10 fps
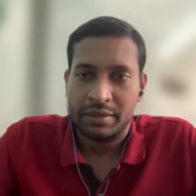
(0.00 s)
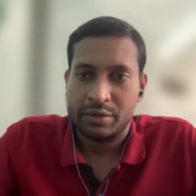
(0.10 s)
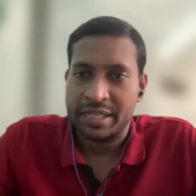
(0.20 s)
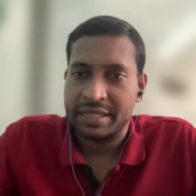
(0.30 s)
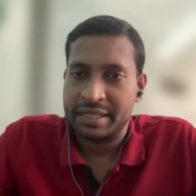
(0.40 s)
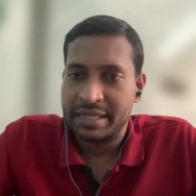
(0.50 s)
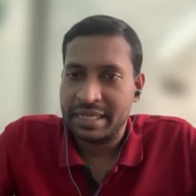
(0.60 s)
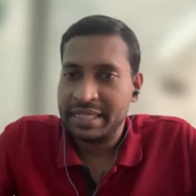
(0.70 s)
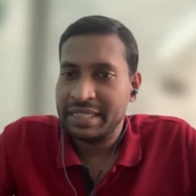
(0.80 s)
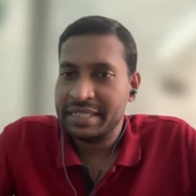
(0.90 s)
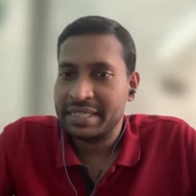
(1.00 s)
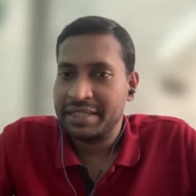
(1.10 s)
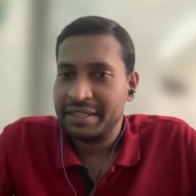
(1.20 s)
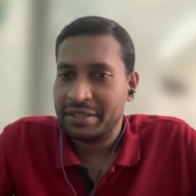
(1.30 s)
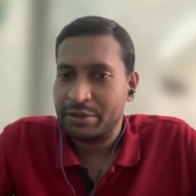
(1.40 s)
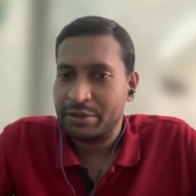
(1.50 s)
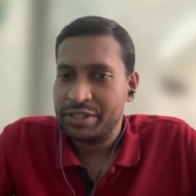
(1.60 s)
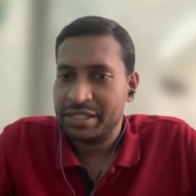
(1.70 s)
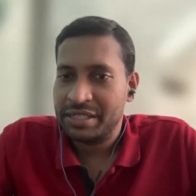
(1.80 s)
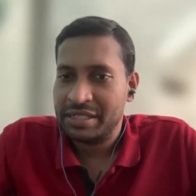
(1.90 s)
Okay, I think there's another
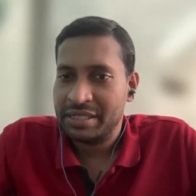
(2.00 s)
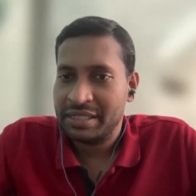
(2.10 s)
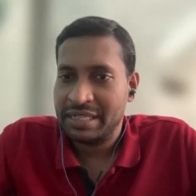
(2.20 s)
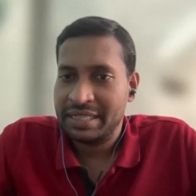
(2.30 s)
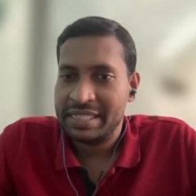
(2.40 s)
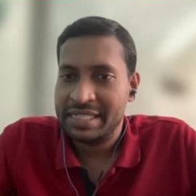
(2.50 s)
question in the